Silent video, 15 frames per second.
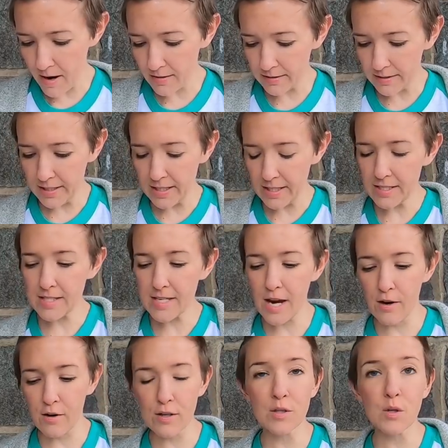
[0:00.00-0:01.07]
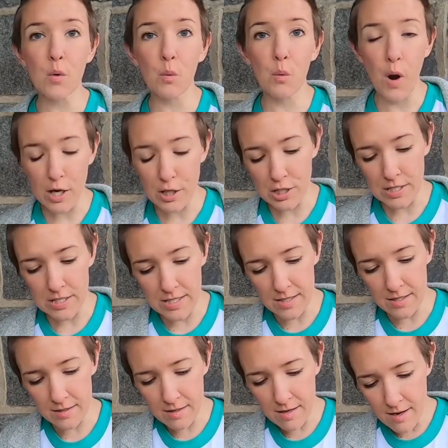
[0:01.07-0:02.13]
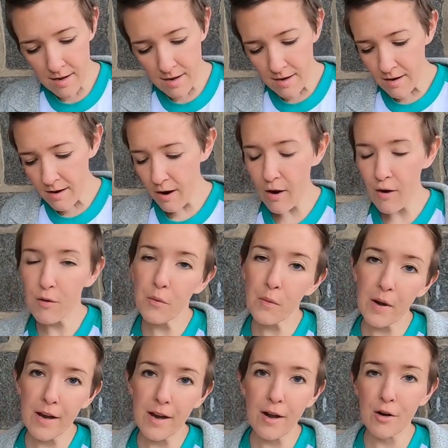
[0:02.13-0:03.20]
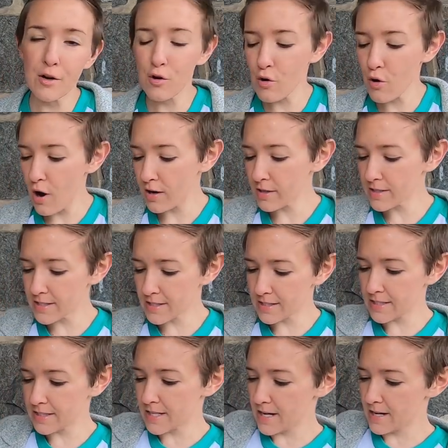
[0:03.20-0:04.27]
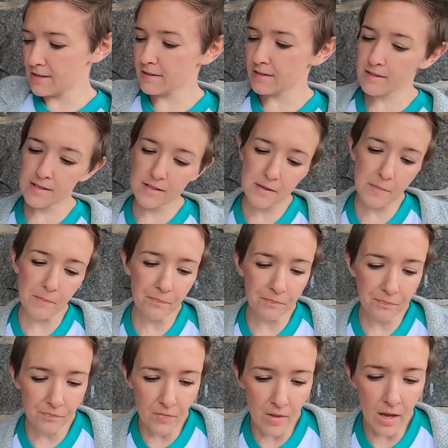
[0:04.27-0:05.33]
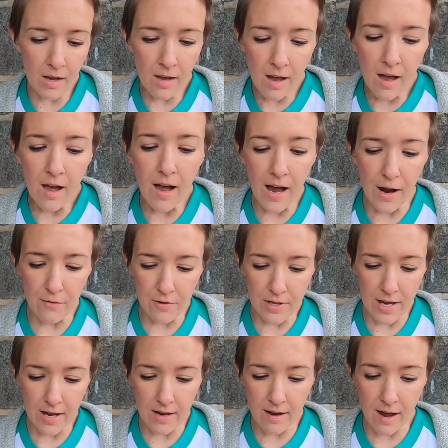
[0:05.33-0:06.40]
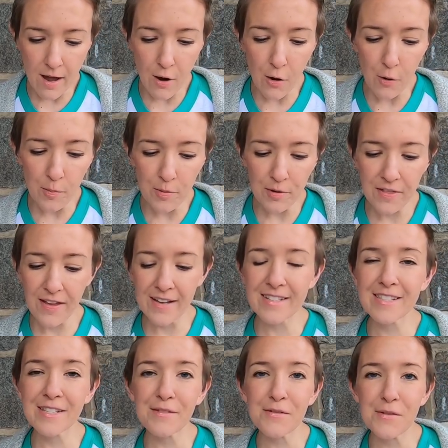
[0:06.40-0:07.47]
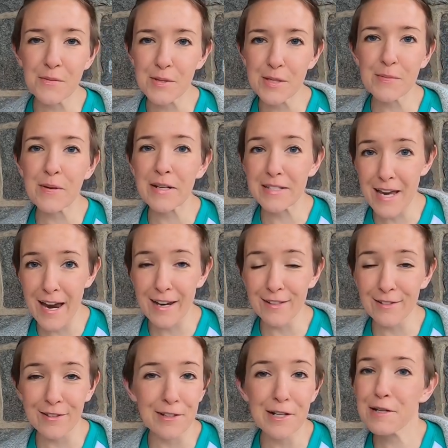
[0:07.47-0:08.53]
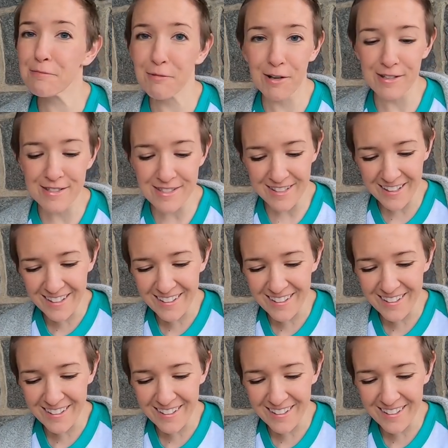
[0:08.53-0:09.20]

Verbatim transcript: Mountlake Terrace, Washington, all the way across the states. Hi, Renee. I hope your Thanksgiving was spectacular. It was.